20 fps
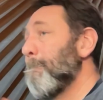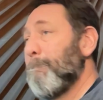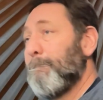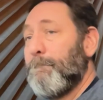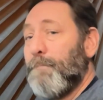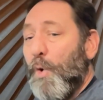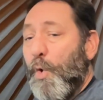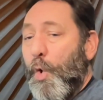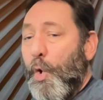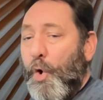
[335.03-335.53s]

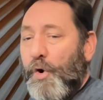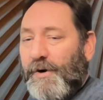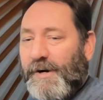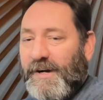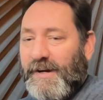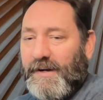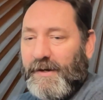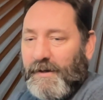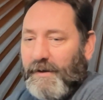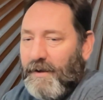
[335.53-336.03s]

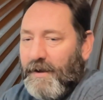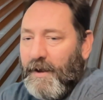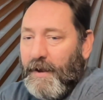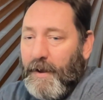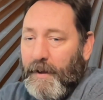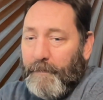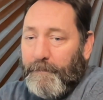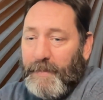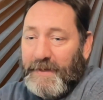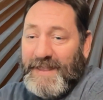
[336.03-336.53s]
Boring,
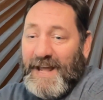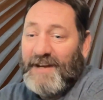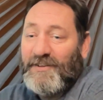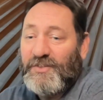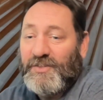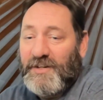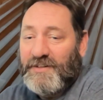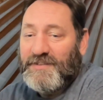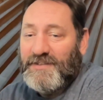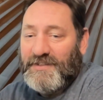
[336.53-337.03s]
but that's
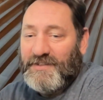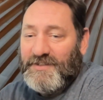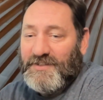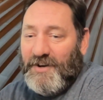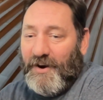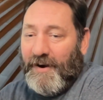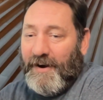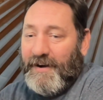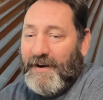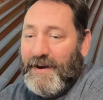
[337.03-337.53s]
just the
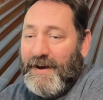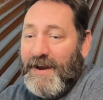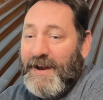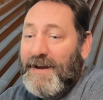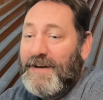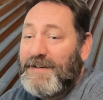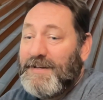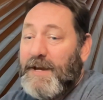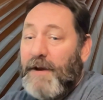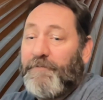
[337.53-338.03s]
start.
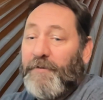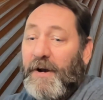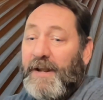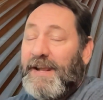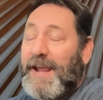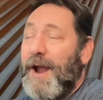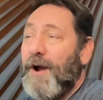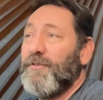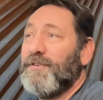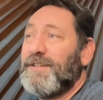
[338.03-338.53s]
Different
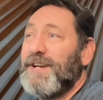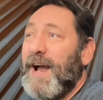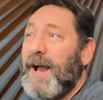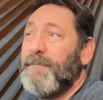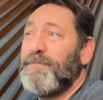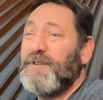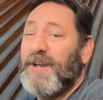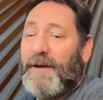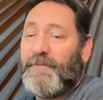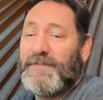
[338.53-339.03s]
account
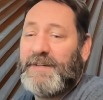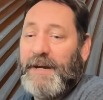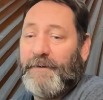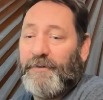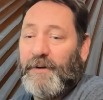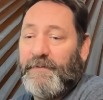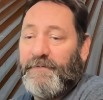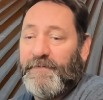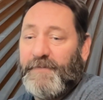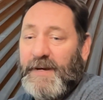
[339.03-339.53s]
types have
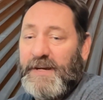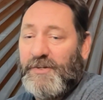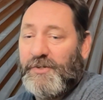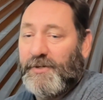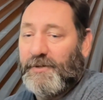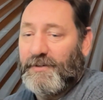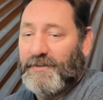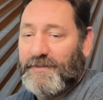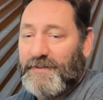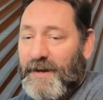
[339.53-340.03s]
different
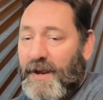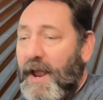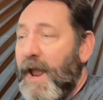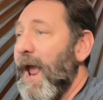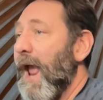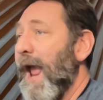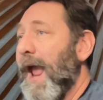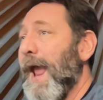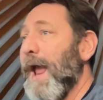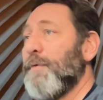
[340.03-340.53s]
features,
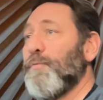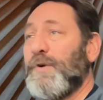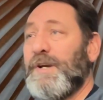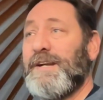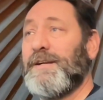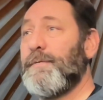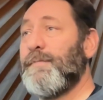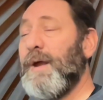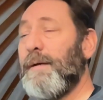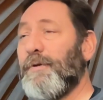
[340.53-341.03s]
and we
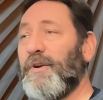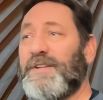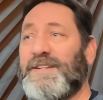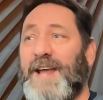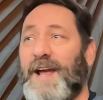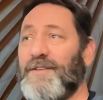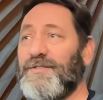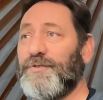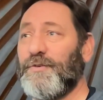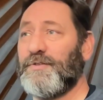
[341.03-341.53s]
need to be able to
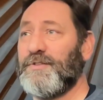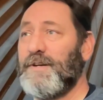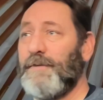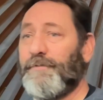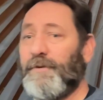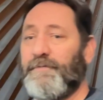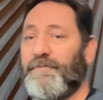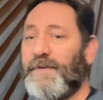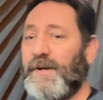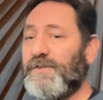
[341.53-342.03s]
test those
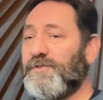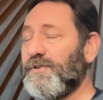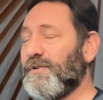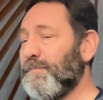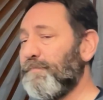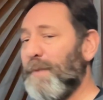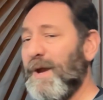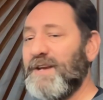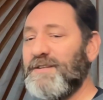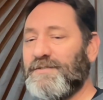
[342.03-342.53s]
different features
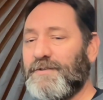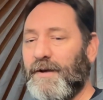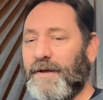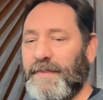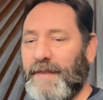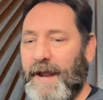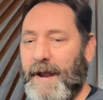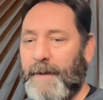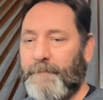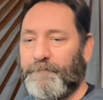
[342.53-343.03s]
based on
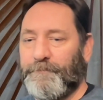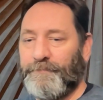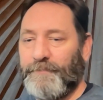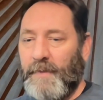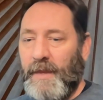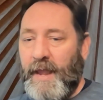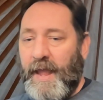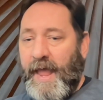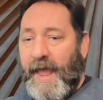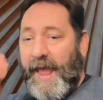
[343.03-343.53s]
that.
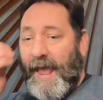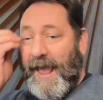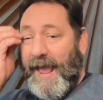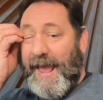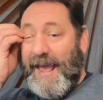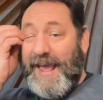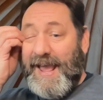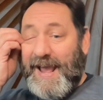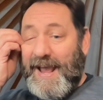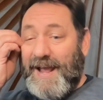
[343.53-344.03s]

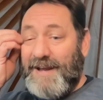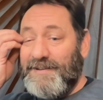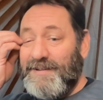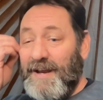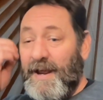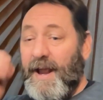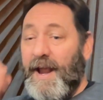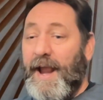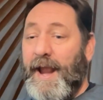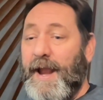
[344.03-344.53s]
And
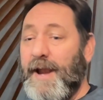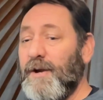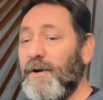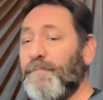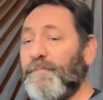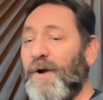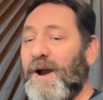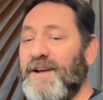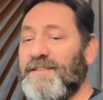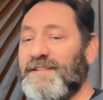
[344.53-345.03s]

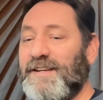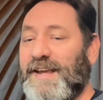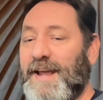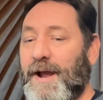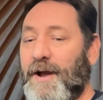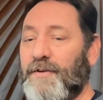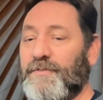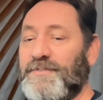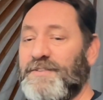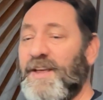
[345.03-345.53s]
enterprise
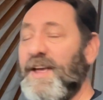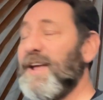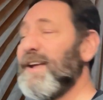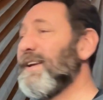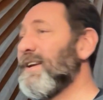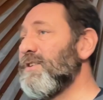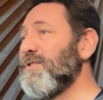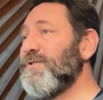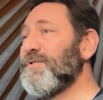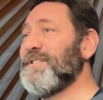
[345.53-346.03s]
accounts
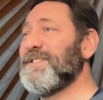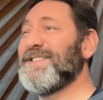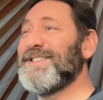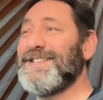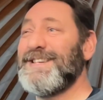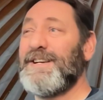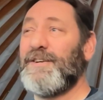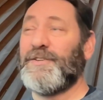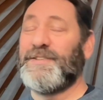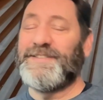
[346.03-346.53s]
can use a
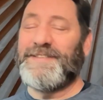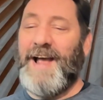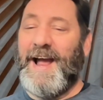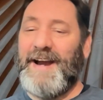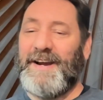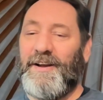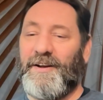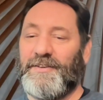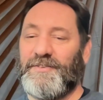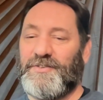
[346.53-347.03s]
single
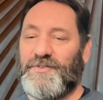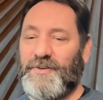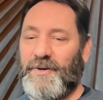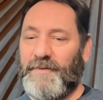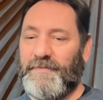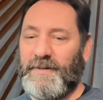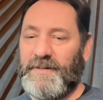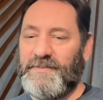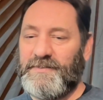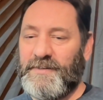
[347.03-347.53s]
sign-on
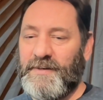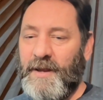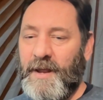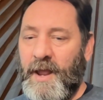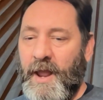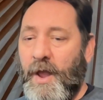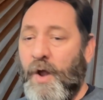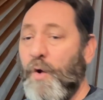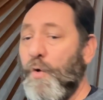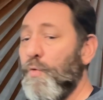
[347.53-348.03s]
service,
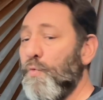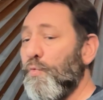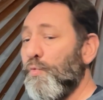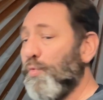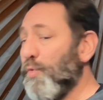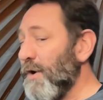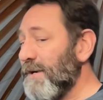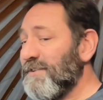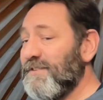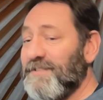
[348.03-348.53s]

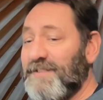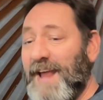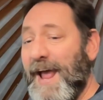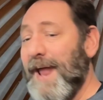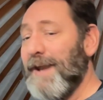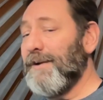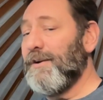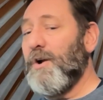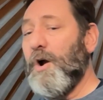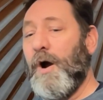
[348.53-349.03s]
which is
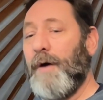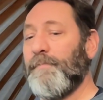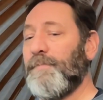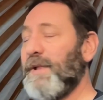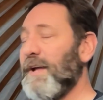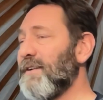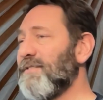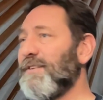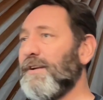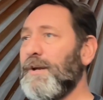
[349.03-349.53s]
added
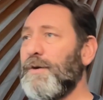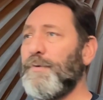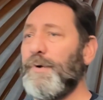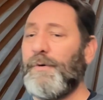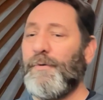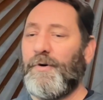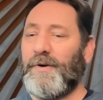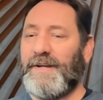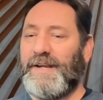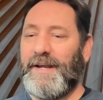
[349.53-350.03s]
complexity we
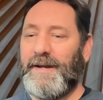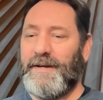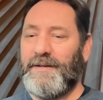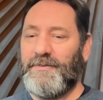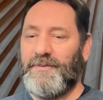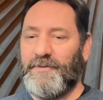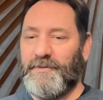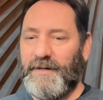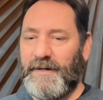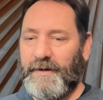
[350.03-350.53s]
won't get
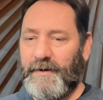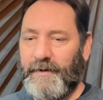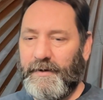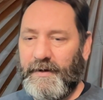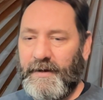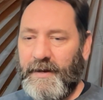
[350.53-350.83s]
into here.